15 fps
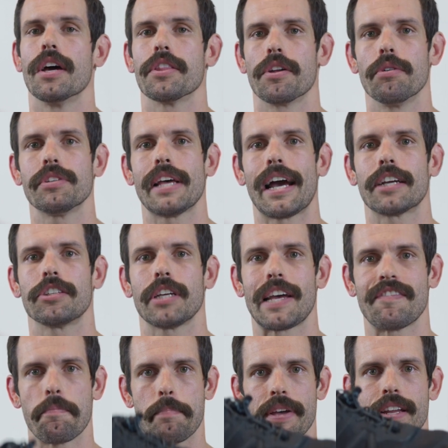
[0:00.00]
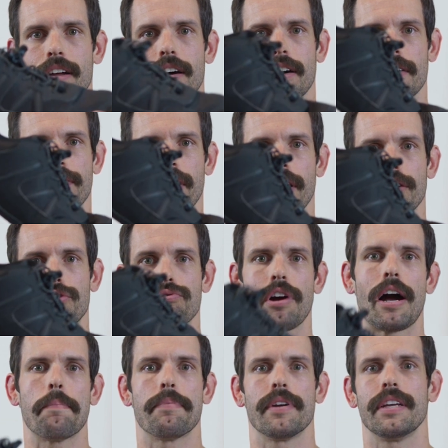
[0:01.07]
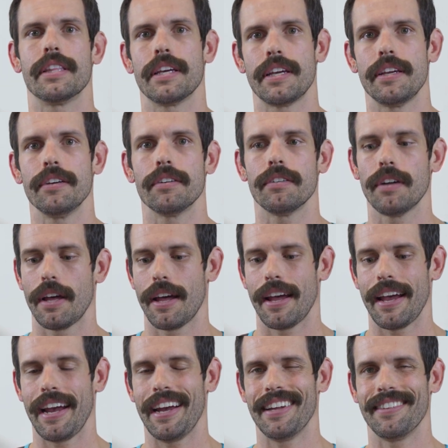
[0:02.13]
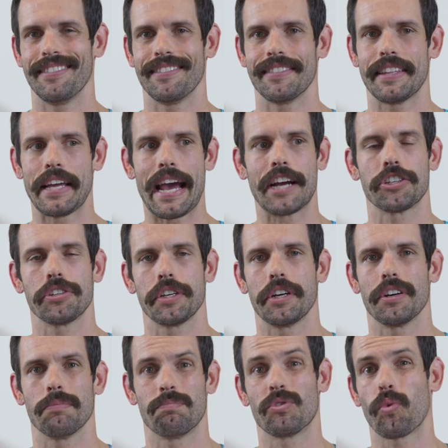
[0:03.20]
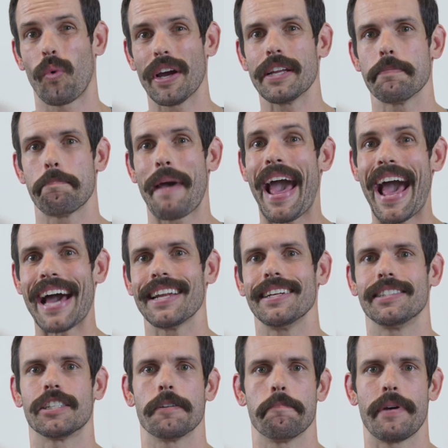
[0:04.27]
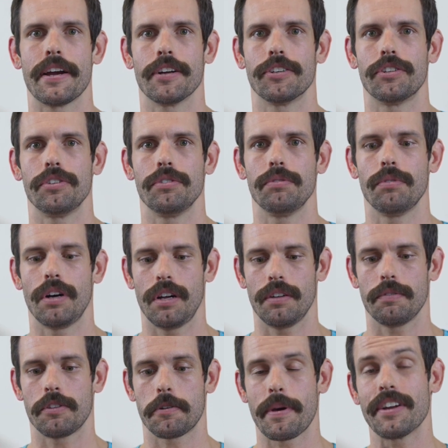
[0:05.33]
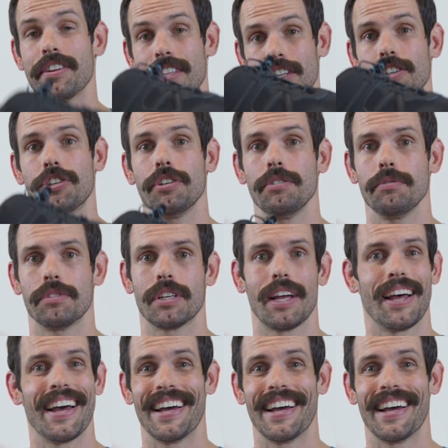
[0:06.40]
Those actually have a bit of a drop in the heel, and they actually are quite padded compared to these shoes.